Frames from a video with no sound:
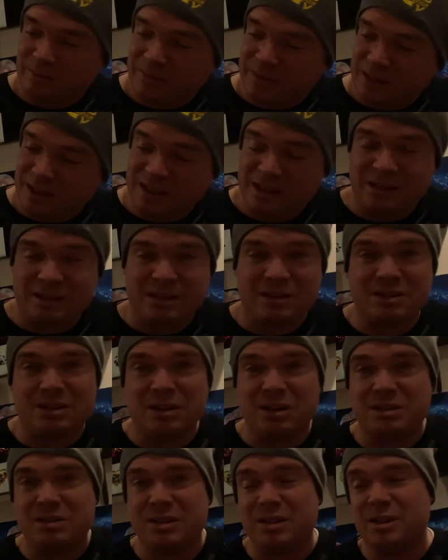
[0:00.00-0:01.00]
This is
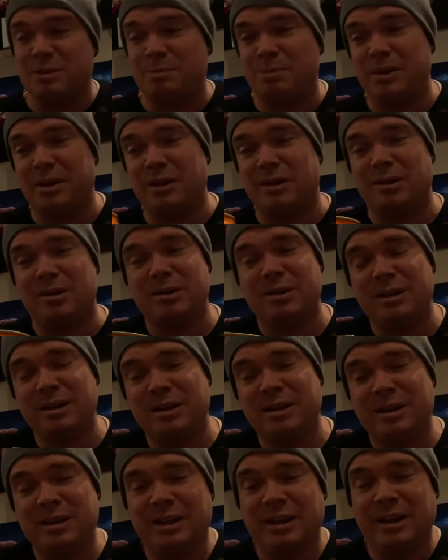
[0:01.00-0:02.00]
disgusting, this beer.
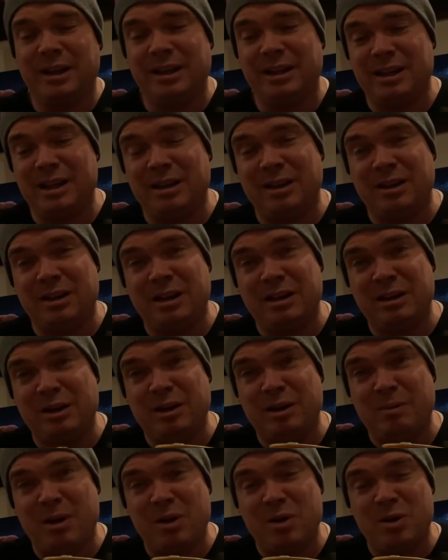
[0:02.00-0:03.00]
Yuengling, I know
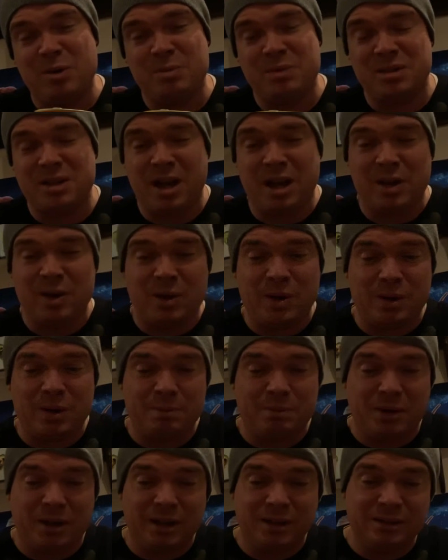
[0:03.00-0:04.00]
you're my home state and all,
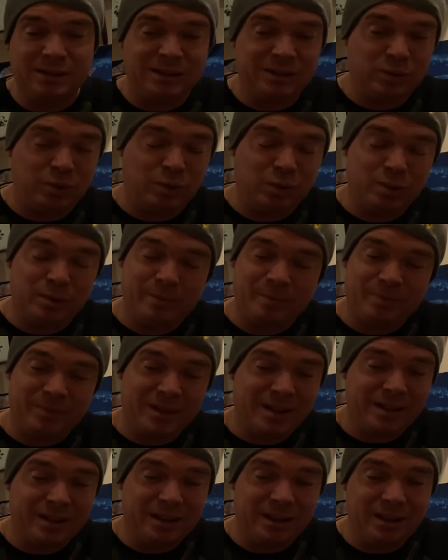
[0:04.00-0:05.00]
but
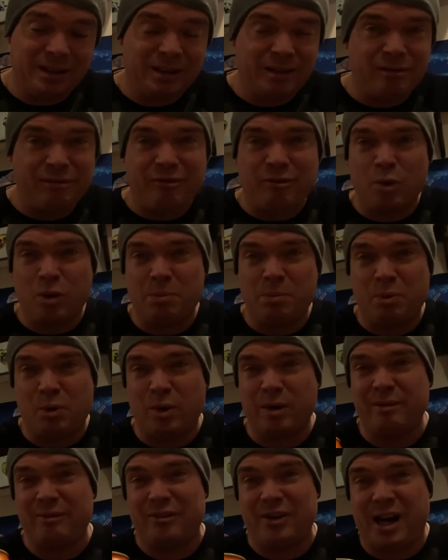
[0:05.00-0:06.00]

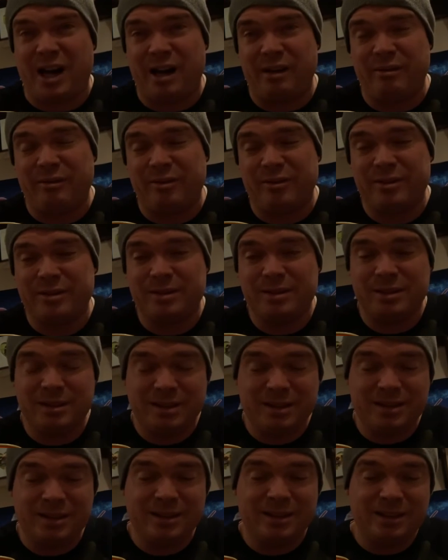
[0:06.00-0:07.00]
4.5.
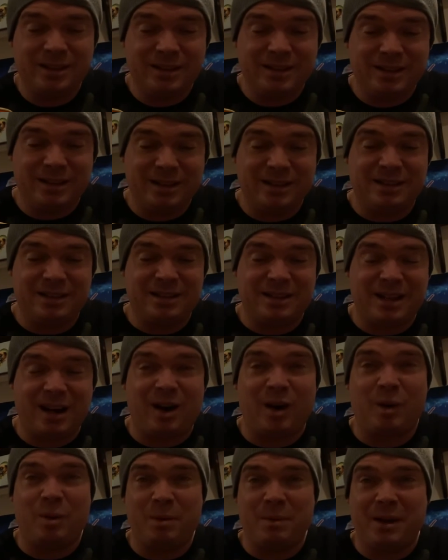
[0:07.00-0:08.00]
This is
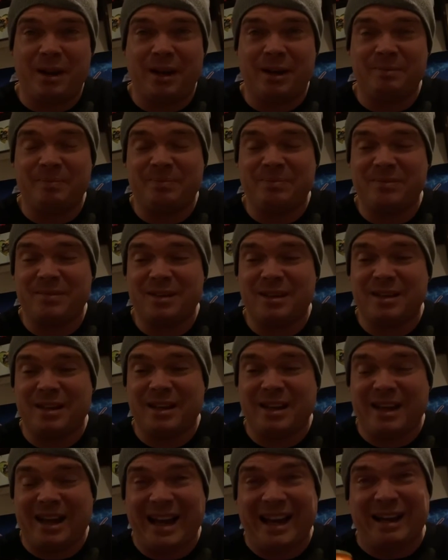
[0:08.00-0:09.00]
terrible, man.
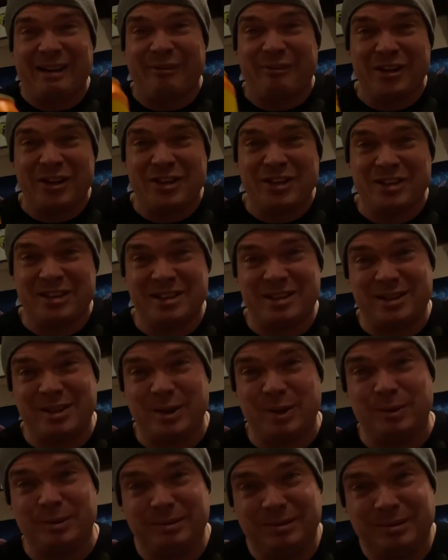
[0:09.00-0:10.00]
I gotta finish this
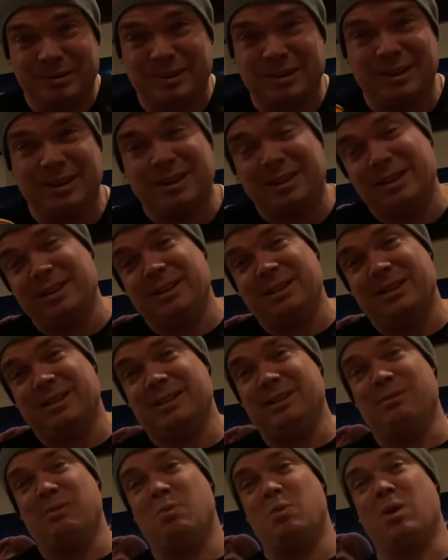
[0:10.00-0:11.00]
too.
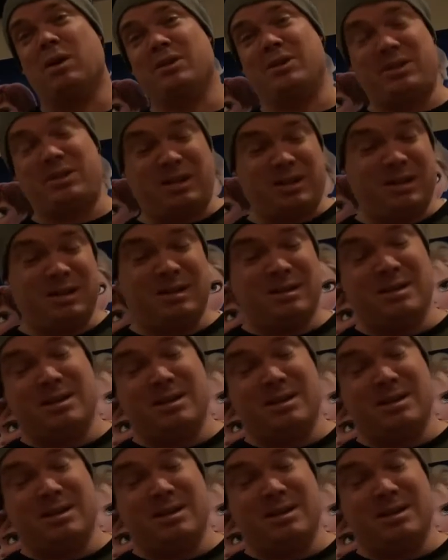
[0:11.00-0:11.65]
It's even worse.